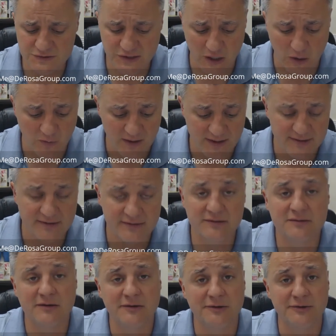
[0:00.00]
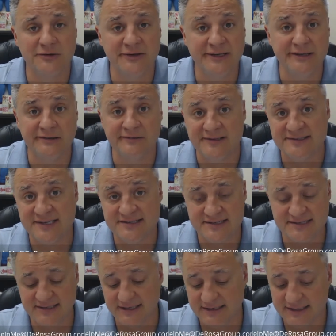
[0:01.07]
So good luck on your deal. It sounds
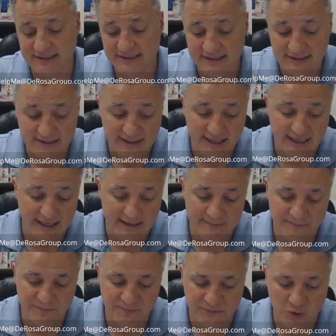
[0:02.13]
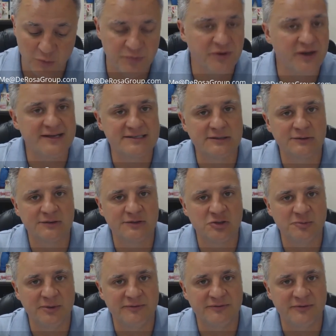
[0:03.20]
exciting. Um, hope you guys learned a
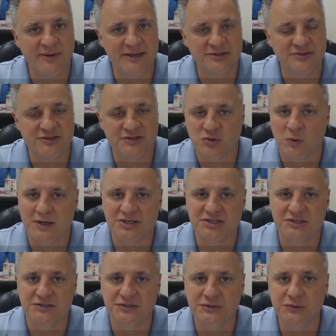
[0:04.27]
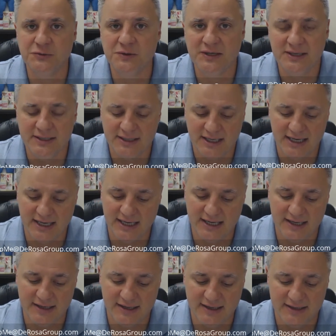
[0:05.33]
little bit from Andrea's question too.
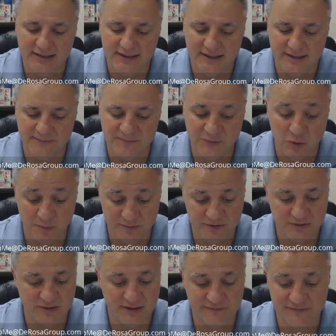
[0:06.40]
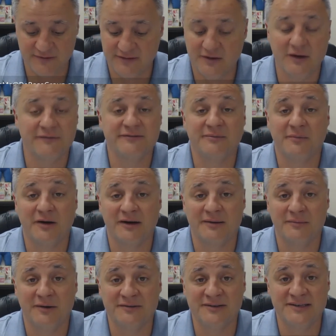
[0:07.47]
Uh, and um, hope good luck for the off the
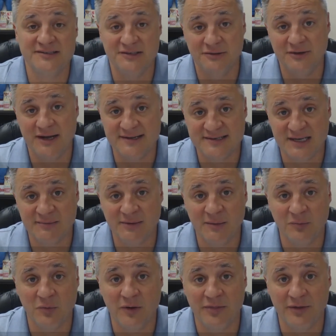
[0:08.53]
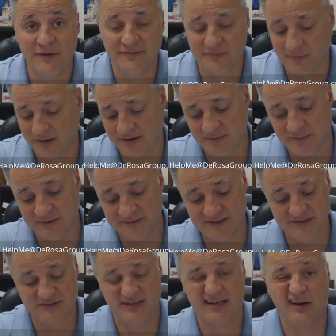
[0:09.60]
market multis that you guys come up with. Off the market
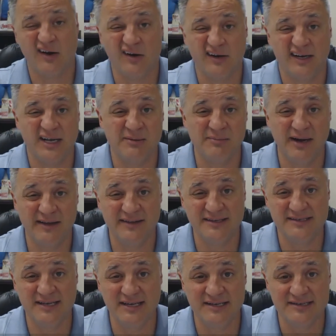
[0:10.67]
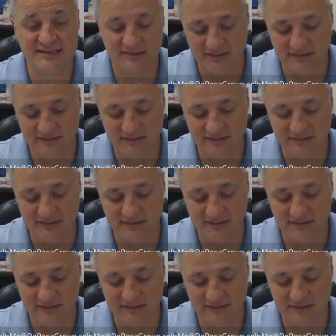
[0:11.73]
multis are kind of hard to come by these days.